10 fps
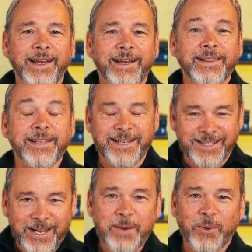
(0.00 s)
the
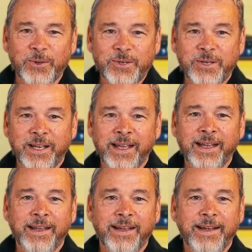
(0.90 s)
disciples.
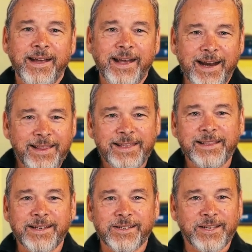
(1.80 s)
And I think
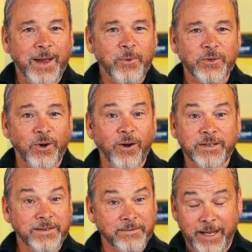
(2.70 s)
the disciples are
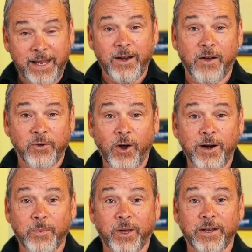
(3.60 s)
taken off
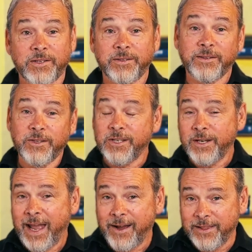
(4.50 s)
guard because listen
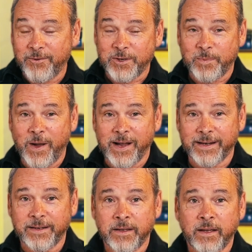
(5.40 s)
to how they
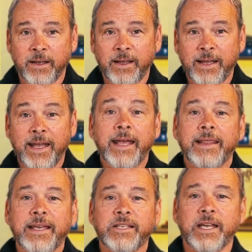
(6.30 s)
respond.
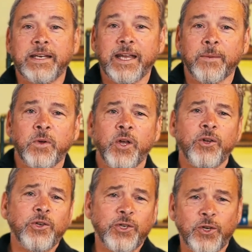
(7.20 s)
They said to him,
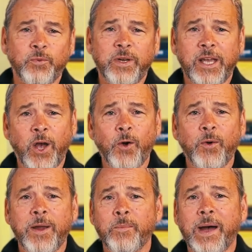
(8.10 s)
Should we go
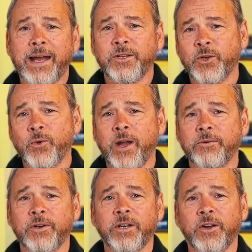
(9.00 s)
and buy
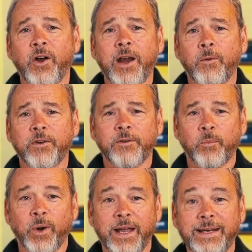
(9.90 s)
200 denarii worth of
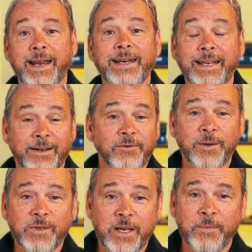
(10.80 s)
bread and give
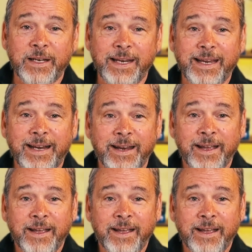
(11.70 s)
them something to eat?